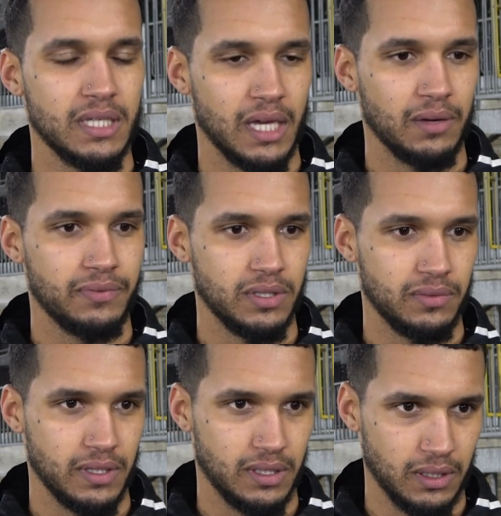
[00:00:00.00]
Yeah, I think you've
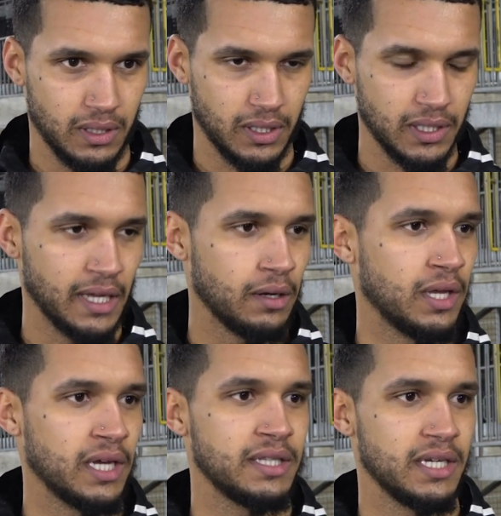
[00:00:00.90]
hit the nail on
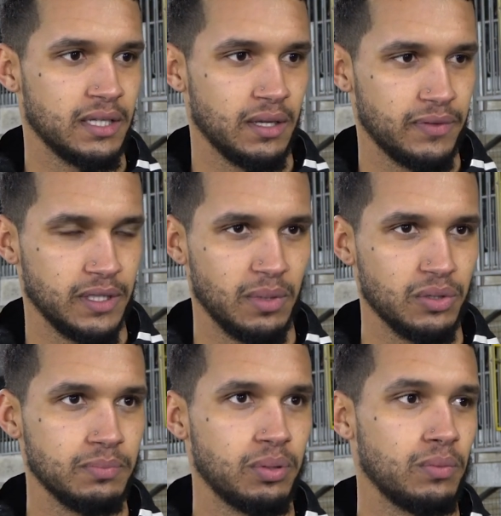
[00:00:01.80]
the head there. I think the
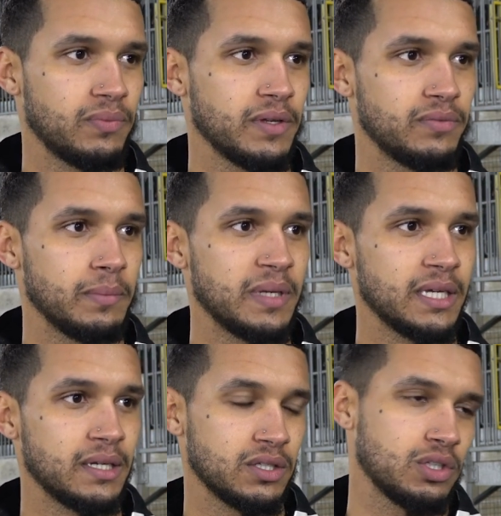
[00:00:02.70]
most important thing for me
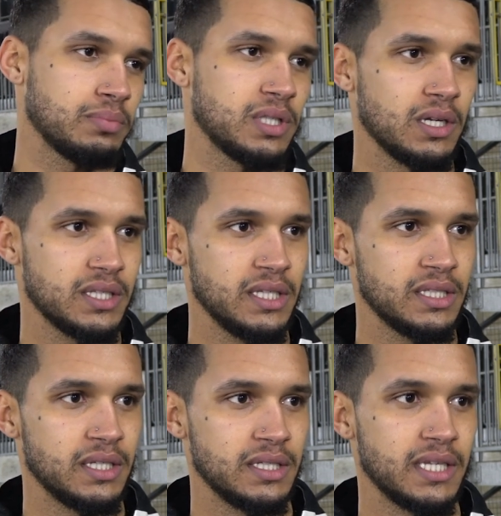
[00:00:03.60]
in a stop-start
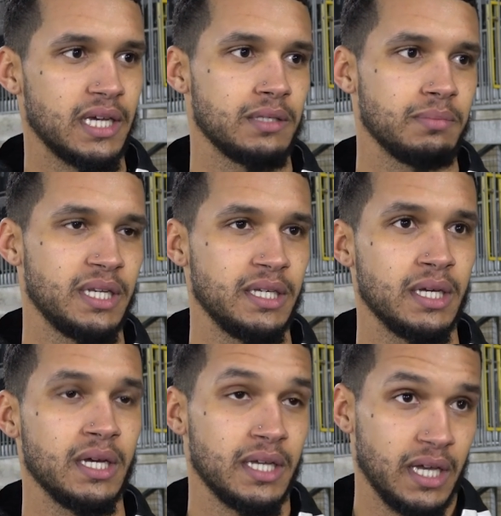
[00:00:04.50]
season is getting as many
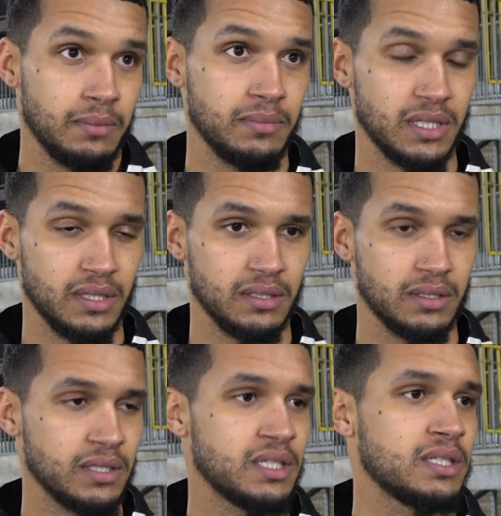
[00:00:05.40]
games and
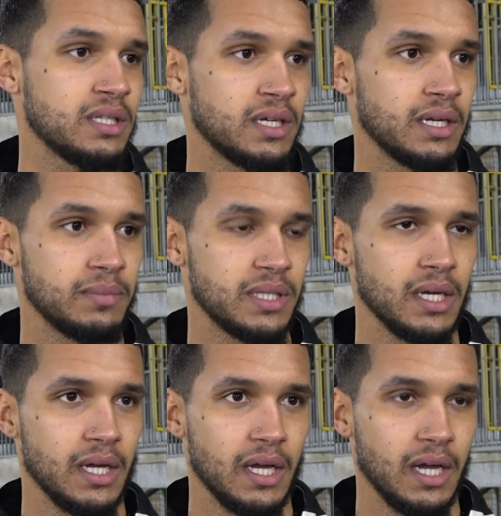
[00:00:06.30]
consistent games.
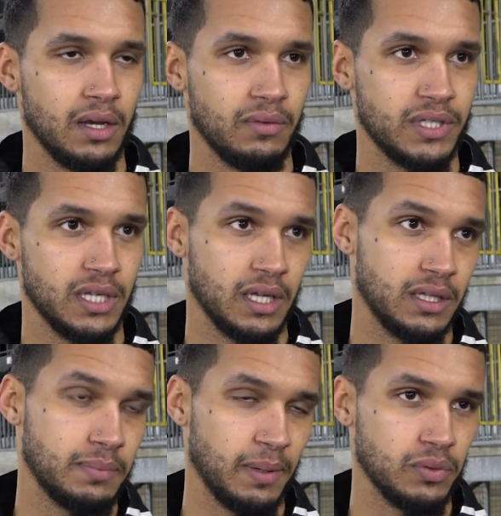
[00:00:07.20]
And obviously,
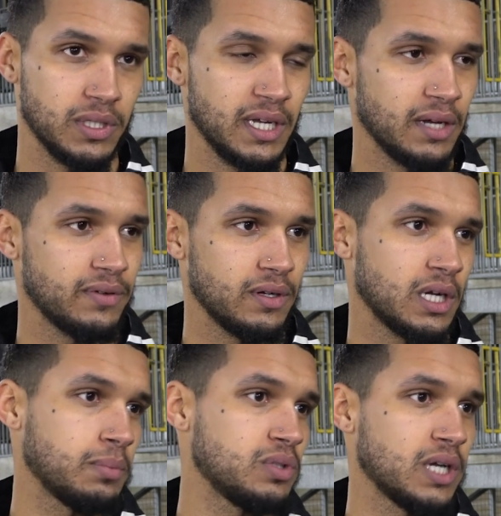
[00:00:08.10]
I'd spoke to the gaffer a
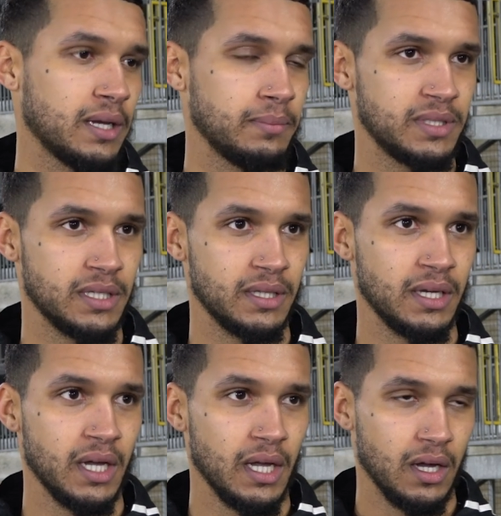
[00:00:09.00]
couple of times, and
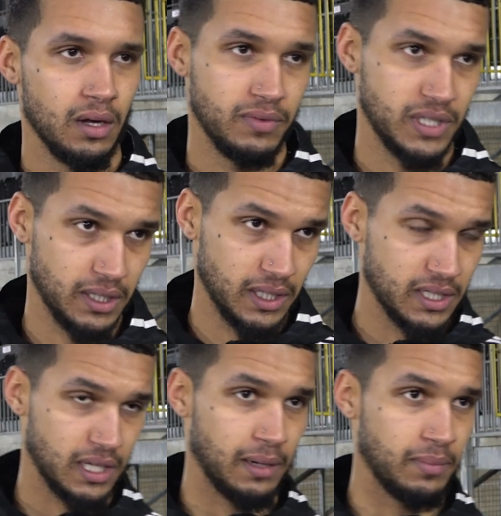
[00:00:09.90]
obviously
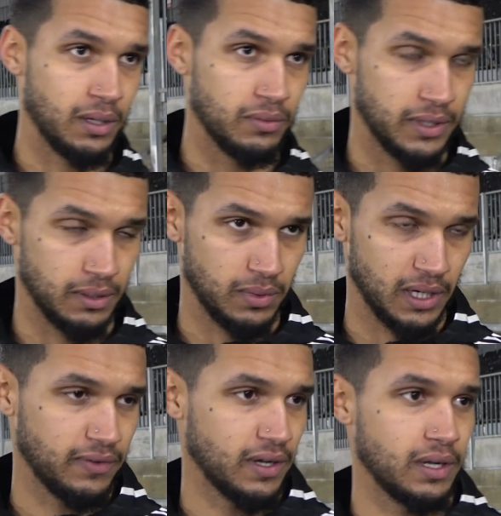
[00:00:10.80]
this time round, when
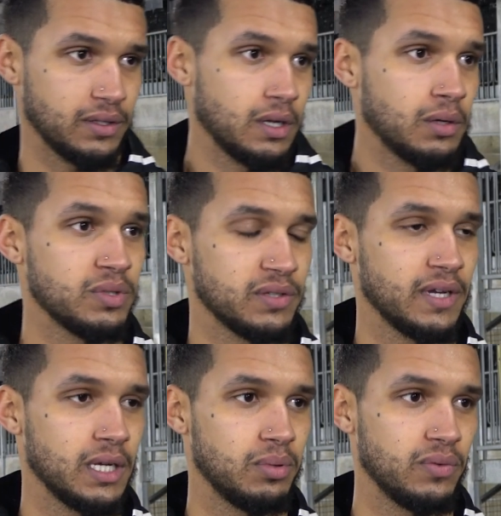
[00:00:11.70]
I found out the loan was
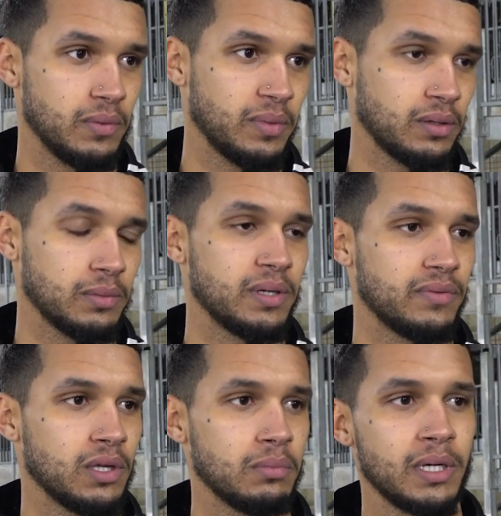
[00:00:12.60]
available for me, it was a bit of
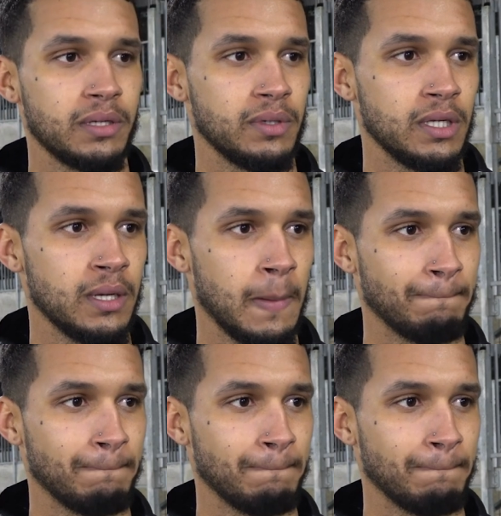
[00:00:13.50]
a no-brainer, really.